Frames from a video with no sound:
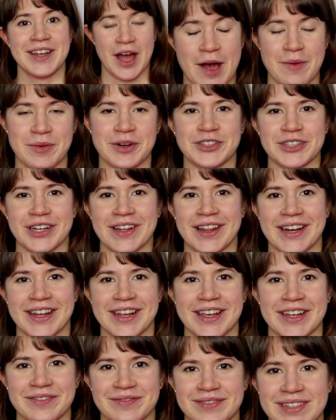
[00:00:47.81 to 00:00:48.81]
I'm going to try that
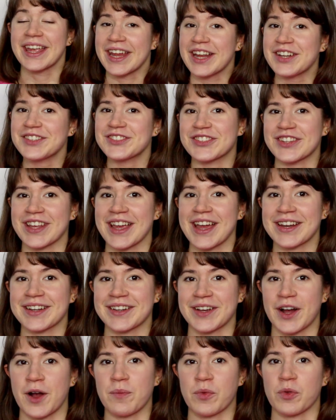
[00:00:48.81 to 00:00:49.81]
again. Each set
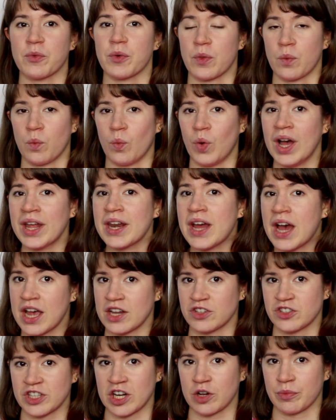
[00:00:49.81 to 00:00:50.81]
comes with 1
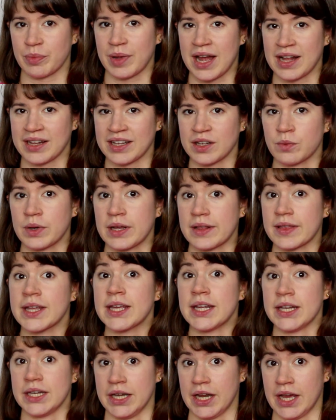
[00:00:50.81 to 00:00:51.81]
eyeshadow palette with
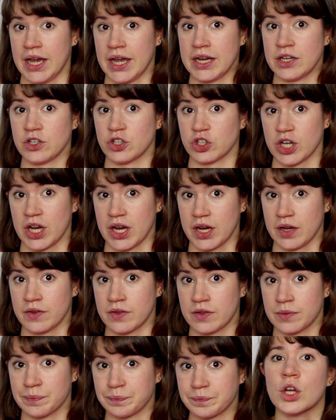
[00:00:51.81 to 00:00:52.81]
9
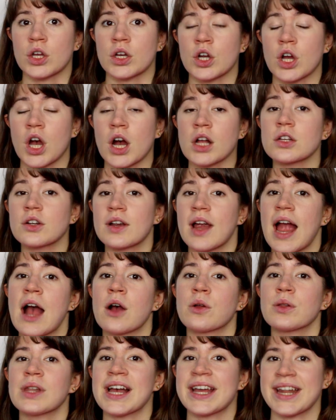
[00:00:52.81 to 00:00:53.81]
shades, color
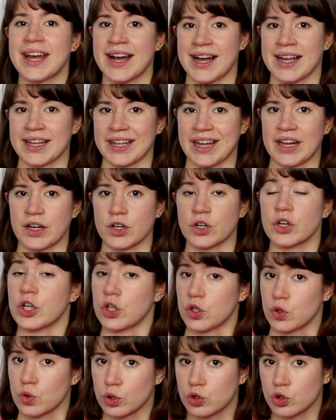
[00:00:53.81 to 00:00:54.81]
outline eyeliner
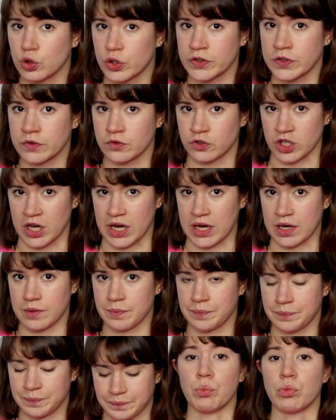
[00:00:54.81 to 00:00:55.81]
in your choice of
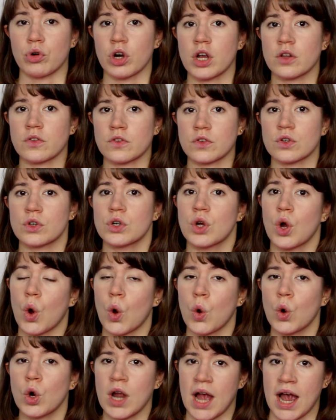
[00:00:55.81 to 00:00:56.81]
shade, bronzer
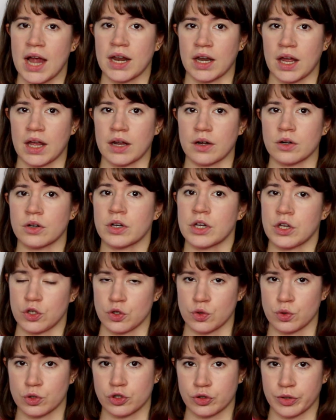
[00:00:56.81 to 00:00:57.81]
or highlighter in
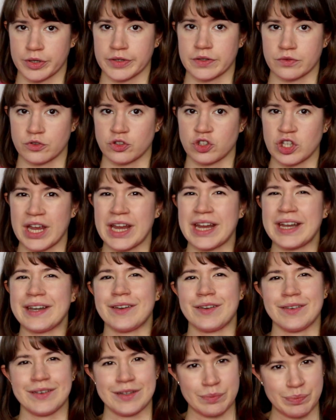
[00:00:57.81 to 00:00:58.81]
your choice of
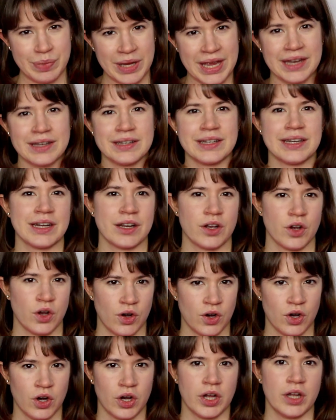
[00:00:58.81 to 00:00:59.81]
shade depending
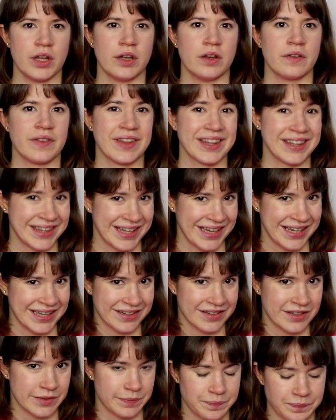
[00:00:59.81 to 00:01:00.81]
on the
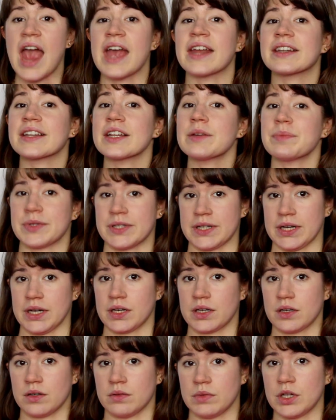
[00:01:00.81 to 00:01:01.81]
set, and
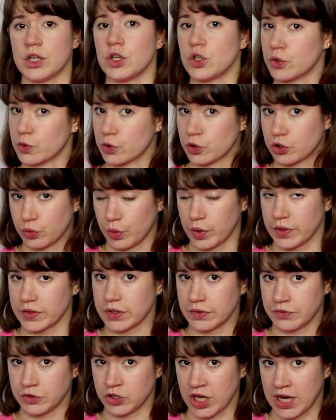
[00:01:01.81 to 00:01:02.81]
lipstick in your choice
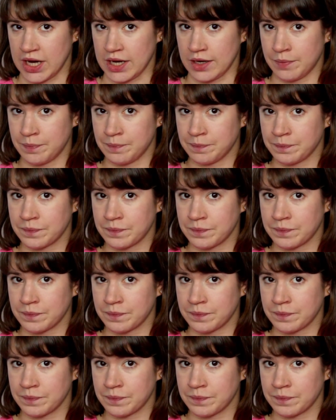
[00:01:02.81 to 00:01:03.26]
of shade.